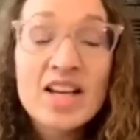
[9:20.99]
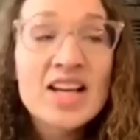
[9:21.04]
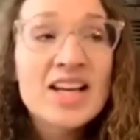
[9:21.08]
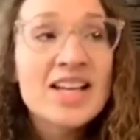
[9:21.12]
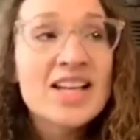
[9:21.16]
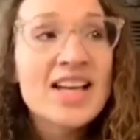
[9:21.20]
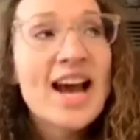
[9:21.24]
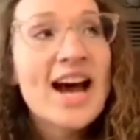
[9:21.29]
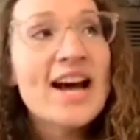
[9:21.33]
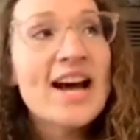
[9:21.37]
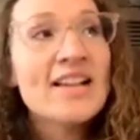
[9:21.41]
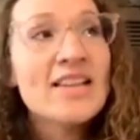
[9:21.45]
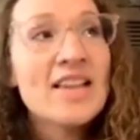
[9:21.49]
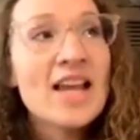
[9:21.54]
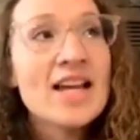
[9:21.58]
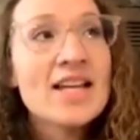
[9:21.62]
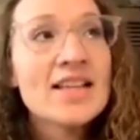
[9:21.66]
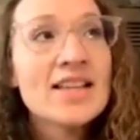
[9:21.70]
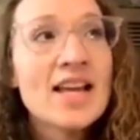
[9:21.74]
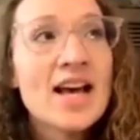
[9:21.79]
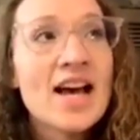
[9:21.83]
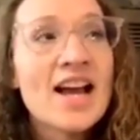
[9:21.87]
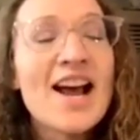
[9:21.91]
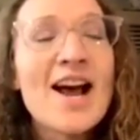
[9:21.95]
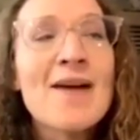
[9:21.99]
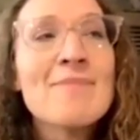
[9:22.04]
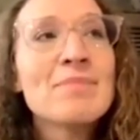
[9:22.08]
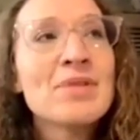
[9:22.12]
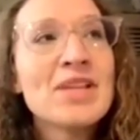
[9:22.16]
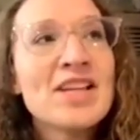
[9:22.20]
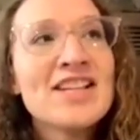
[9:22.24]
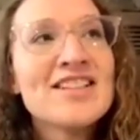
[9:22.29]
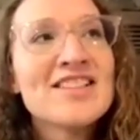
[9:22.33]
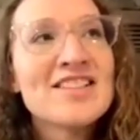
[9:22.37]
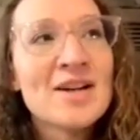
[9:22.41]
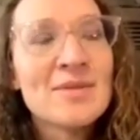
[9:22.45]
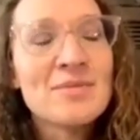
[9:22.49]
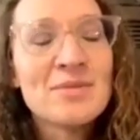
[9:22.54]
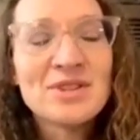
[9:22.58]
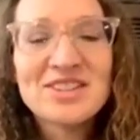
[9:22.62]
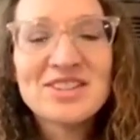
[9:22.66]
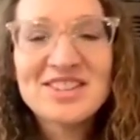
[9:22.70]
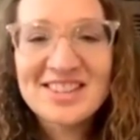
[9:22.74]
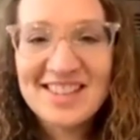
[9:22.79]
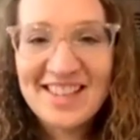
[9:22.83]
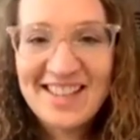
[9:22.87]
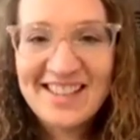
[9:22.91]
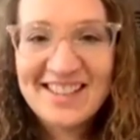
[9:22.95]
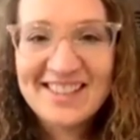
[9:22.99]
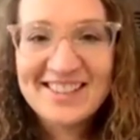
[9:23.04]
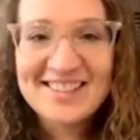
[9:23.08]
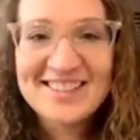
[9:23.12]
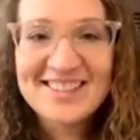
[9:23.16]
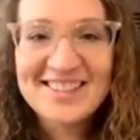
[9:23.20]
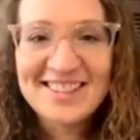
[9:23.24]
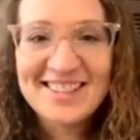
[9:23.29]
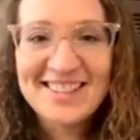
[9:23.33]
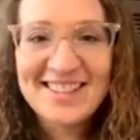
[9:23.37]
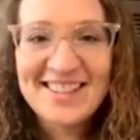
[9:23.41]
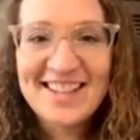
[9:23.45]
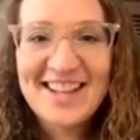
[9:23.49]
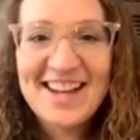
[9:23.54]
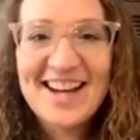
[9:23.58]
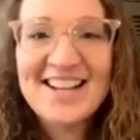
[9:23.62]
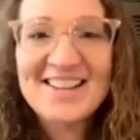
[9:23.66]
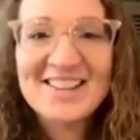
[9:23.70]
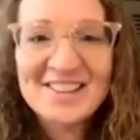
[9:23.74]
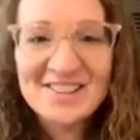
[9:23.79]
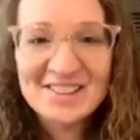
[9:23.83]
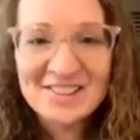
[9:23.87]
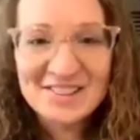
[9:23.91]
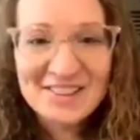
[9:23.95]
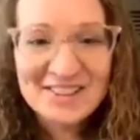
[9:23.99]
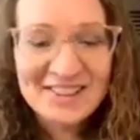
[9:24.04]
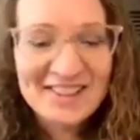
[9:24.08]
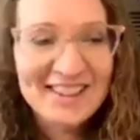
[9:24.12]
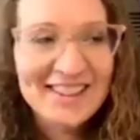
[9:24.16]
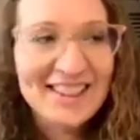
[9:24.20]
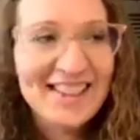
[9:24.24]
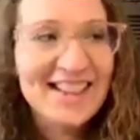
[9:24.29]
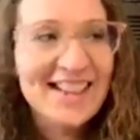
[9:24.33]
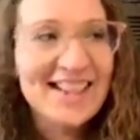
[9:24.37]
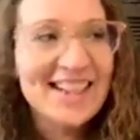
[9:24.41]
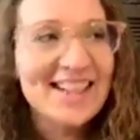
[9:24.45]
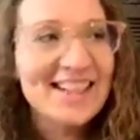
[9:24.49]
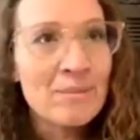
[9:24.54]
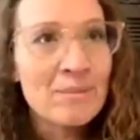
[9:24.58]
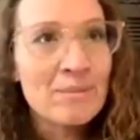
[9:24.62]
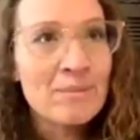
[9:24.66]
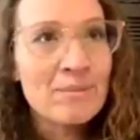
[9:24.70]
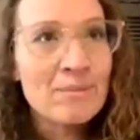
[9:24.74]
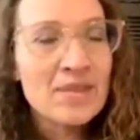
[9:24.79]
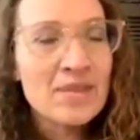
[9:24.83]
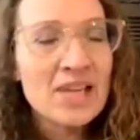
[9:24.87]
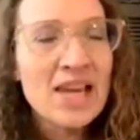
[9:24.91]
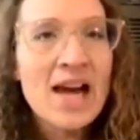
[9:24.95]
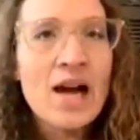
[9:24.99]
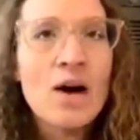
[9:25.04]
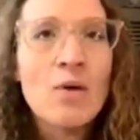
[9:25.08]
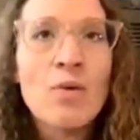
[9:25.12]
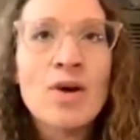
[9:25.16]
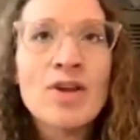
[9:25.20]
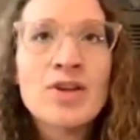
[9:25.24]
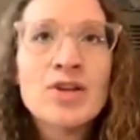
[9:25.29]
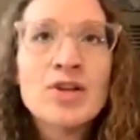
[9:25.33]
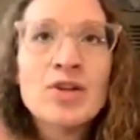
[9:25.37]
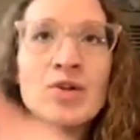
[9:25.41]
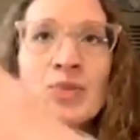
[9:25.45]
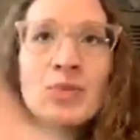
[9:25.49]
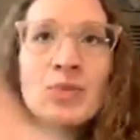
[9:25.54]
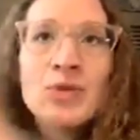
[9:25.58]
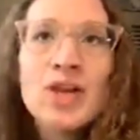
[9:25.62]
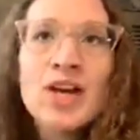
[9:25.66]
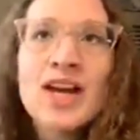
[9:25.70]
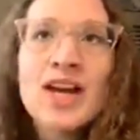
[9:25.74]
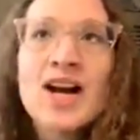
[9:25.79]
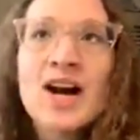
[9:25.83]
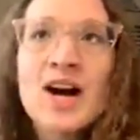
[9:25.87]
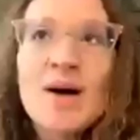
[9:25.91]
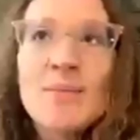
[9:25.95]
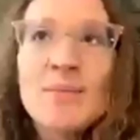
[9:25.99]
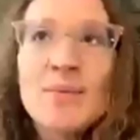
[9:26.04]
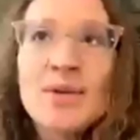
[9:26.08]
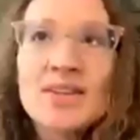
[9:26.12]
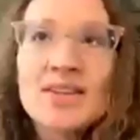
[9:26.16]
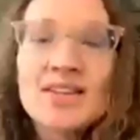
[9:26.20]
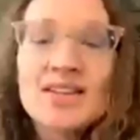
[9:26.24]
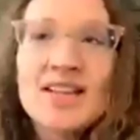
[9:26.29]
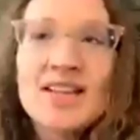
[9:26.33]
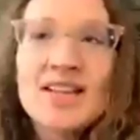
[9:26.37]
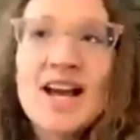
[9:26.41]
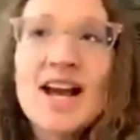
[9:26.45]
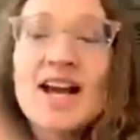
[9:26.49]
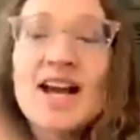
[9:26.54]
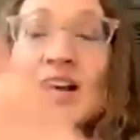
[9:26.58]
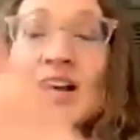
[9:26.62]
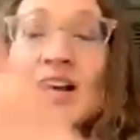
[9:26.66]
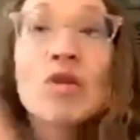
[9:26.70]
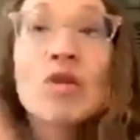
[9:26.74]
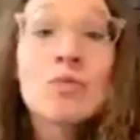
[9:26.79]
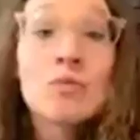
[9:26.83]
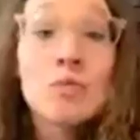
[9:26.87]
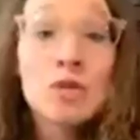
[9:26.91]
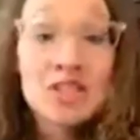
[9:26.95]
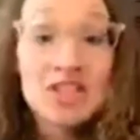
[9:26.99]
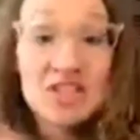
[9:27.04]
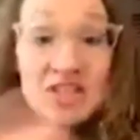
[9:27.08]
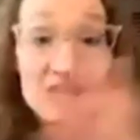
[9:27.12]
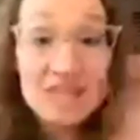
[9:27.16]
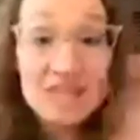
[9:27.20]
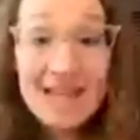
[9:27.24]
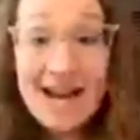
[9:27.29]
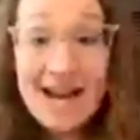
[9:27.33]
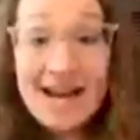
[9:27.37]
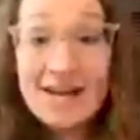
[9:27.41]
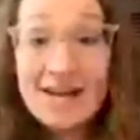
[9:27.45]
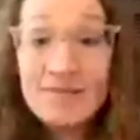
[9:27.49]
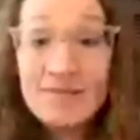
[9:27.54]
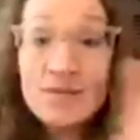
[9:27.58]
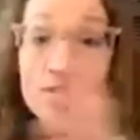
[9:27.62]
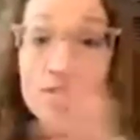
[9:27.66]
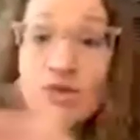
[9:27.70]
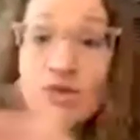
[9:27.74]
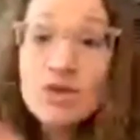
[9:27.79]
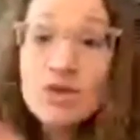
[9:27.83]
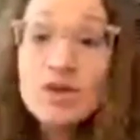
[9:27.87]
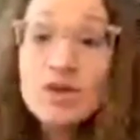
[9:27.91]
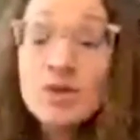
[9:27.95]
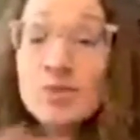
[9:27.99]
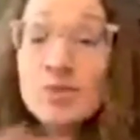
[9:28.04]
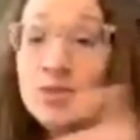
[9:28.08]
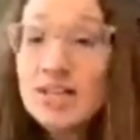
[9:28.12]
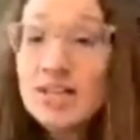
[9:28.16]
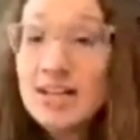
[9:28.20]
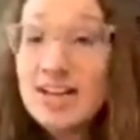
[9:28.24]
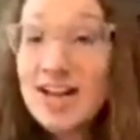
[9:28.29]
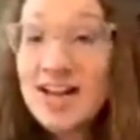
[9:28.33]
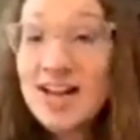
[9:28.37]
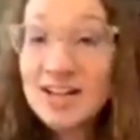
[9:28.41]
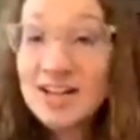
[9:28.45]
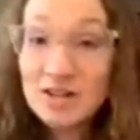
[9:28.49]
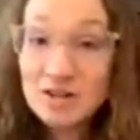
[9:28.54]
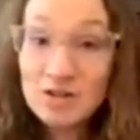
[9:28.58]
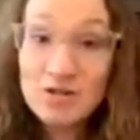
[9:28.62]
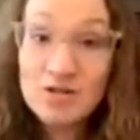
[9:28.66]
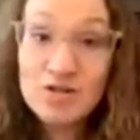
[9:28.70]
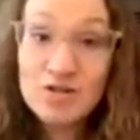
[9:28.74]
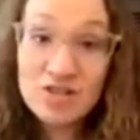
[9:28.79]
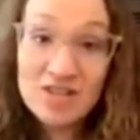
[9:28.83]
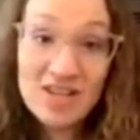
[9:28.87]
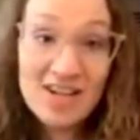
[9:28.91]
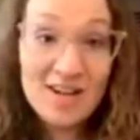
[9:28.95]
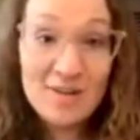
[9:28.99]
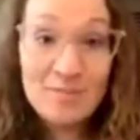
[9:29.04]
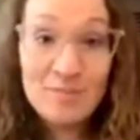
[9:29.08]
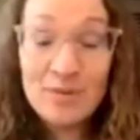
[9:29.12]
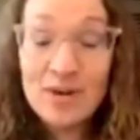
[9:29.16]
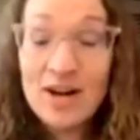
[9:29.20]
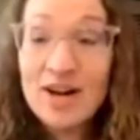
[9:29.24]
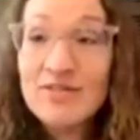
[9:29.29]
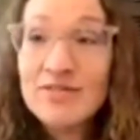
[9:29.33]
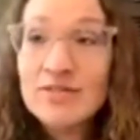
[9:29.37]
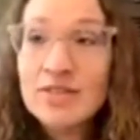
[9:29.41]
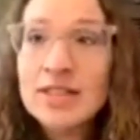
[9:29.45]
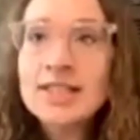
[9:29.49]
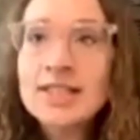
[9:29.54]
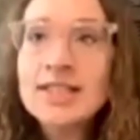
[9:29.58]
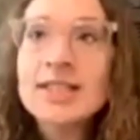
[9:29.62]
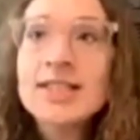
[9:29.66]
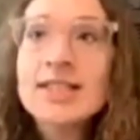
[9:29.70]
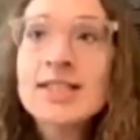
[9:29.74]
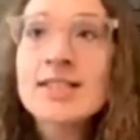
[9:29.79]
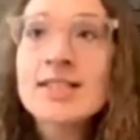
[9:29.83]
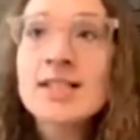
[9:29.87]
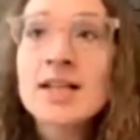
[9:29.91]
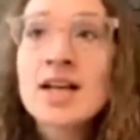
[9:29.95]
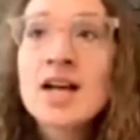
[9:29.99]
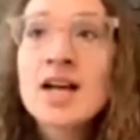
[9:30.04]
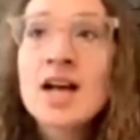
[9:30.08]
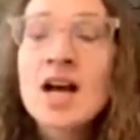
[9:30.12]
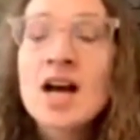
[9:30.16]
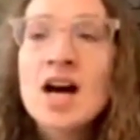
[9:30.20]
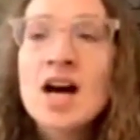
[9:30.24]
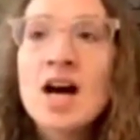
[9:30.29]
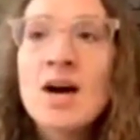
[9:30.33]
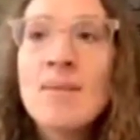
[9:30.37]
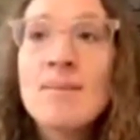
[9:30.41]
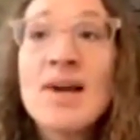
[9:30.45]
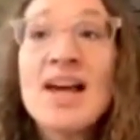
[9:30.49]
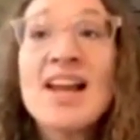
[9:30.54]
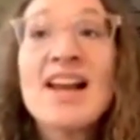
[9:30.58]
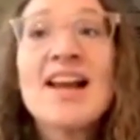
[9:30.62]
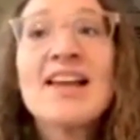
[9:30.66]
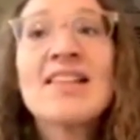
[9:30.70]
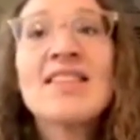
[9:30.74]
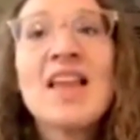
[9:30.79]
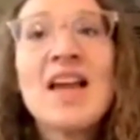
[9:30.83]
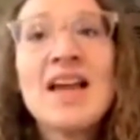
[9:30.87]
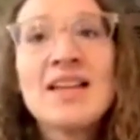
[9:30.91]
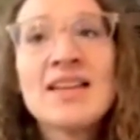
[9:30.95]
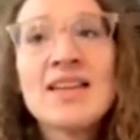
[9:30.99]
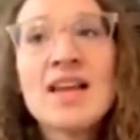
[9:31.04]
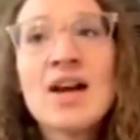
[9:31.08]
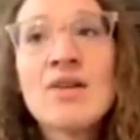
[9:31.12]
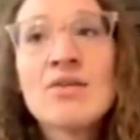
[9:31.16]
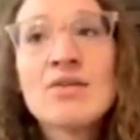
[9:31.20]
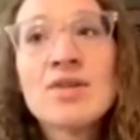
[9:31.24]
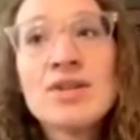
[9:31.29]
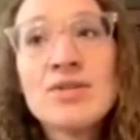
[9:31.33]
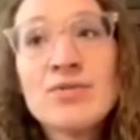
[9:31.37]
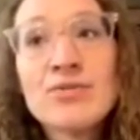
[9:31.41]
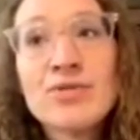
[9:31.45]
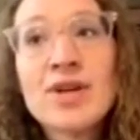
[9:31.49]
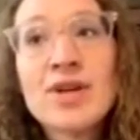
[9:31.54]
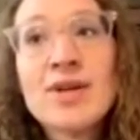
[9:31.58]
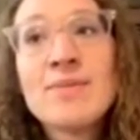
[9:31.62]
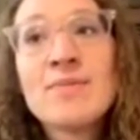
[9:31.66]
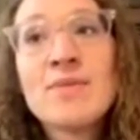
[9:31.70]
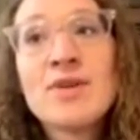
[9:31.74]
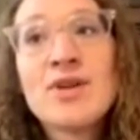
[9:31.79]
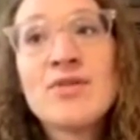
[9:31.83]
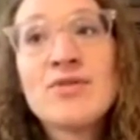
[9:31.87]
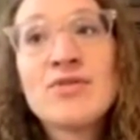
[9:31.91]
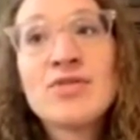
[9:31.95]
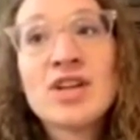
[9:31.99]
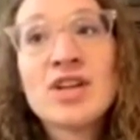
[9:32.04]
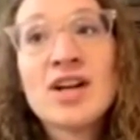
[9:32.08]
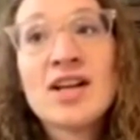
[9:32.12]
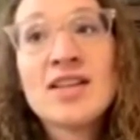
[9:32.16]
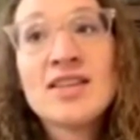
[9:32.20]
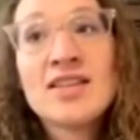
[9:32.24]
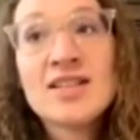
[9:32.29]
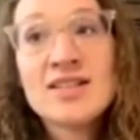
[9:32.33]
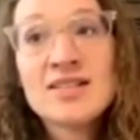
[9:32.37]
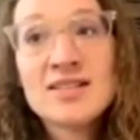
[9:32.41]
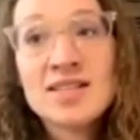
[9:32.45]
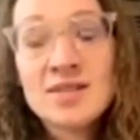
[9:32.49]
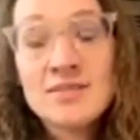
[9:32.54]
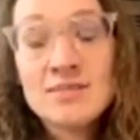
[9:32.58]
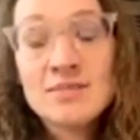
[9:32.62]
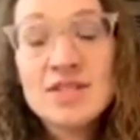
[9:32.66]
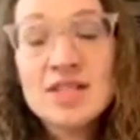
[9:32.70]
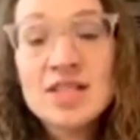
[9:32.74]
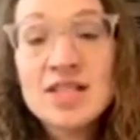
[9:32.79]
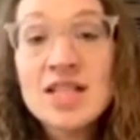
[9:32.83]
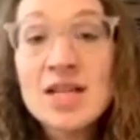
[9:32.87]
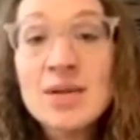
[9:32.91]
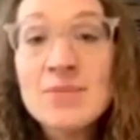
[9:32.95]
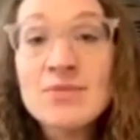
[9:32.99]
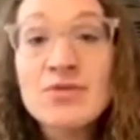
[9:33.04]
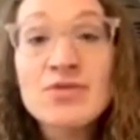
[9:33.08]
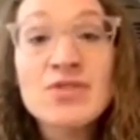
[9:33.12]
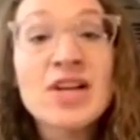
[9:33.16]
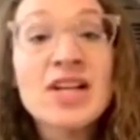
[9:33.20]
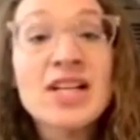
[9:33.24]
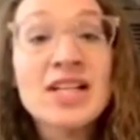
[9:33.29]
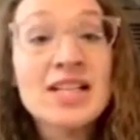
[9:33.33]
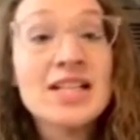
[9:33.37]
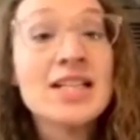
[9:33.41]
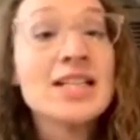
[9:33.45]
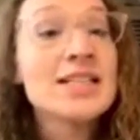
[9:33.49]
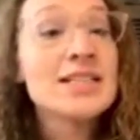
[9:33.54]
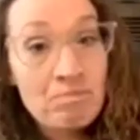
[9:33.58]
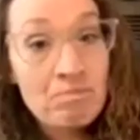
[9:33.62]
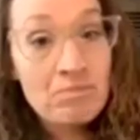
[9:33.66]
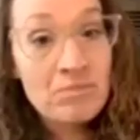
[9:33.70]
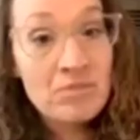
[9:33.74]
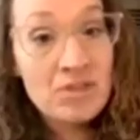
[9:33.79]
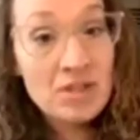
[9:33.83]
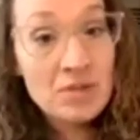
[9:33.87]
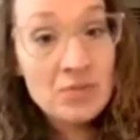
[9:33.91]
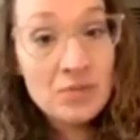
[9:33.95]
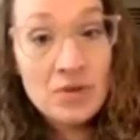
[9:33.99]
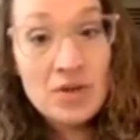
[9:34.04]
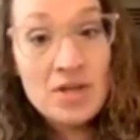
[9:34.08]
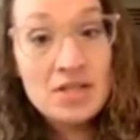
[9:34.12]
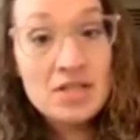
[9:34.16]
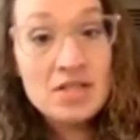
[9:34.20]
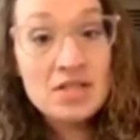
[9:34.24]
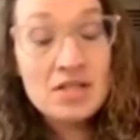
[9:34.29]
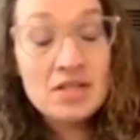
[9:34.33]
Yeah, I like that. I played doubles tennis in high school, and whether you play up at the line or which side of the court you played on, you usually had a preference. And I like that reframe of you're on the same team fighting a different